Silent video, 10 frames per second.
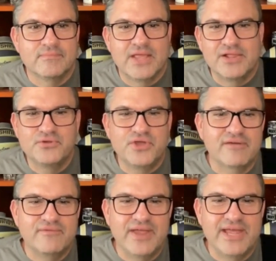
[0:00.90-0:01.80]
Hello,
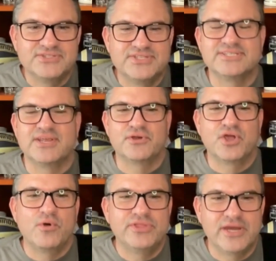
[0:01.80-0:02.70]
Dog fans. This is Aaron
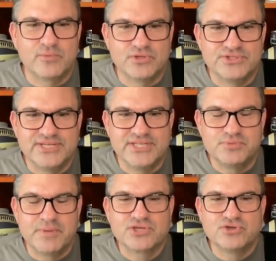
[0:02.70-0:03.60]
Coe with the Emerald
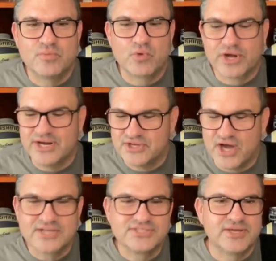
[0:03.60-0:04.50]
City Spectrum. We're going to
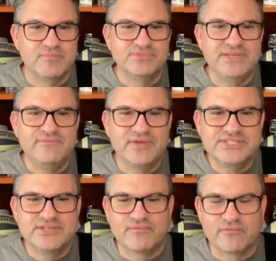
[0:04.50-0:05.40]
talk some
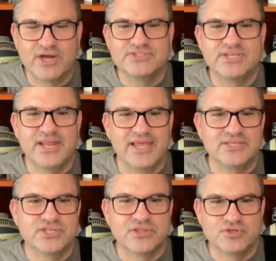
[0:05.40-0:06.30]
defensive front
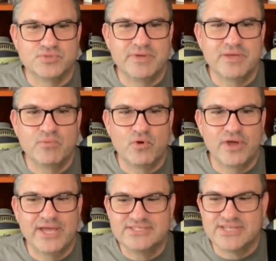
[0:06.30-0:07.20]
today. So those big
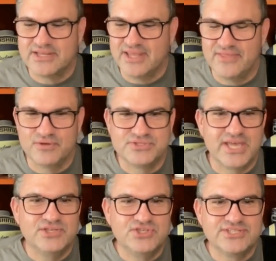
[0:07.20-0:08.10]
boys and
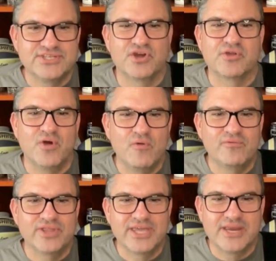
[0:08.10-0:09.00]
those edges that are
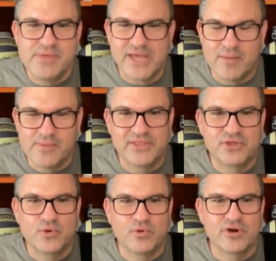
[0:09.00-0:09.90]
hopefully going to be coming
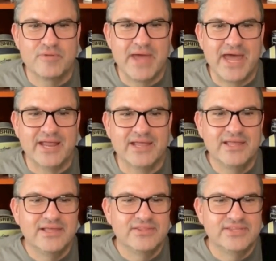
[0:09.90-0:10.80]
at the
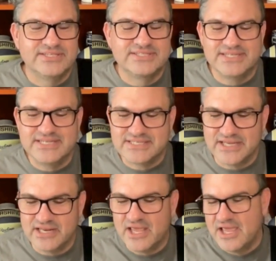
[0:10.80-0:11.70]
quarterback this
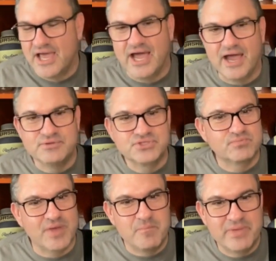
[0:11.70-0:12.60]
season. It
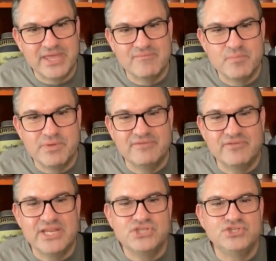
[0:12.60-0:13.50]
was a bit
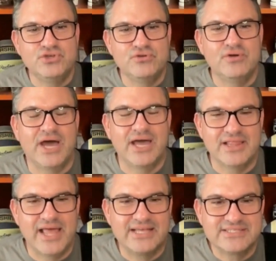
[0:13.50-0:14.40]
of an issue
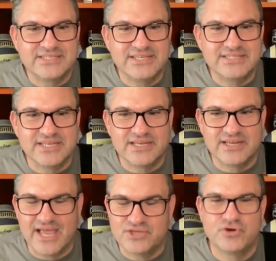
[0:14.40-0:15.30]
last
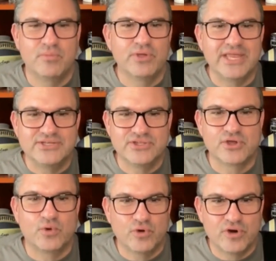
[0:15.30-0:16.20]
season. Had trouble getting
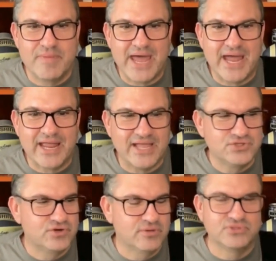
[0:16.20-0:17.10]
to the quarterback.
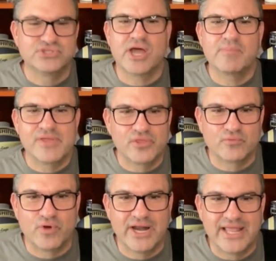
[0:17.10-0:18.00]
Had trouble stopping
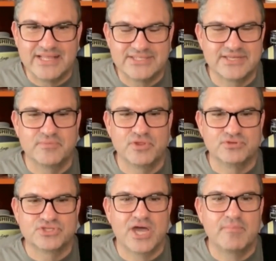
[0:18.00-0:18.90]
the run against some of
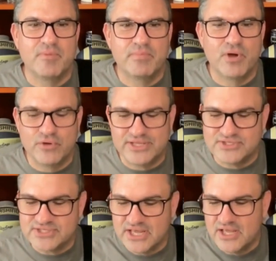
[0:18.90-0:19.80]
those top
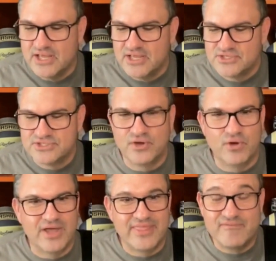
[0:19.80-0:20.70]
opponents.
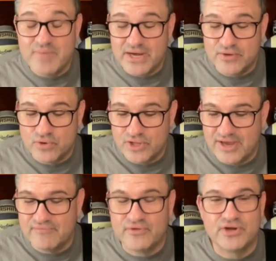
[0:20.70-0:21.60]
So they've made a
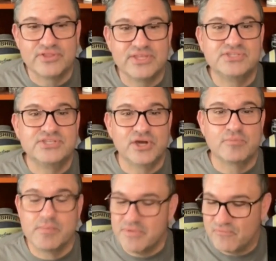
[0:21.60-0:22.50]
real effort this
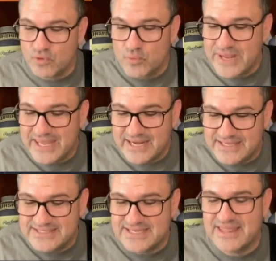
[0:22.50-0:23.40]
year. But before we get
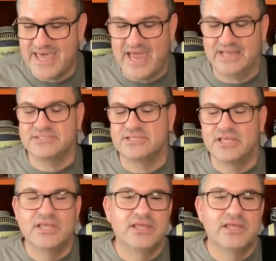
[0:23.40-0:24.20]
into that,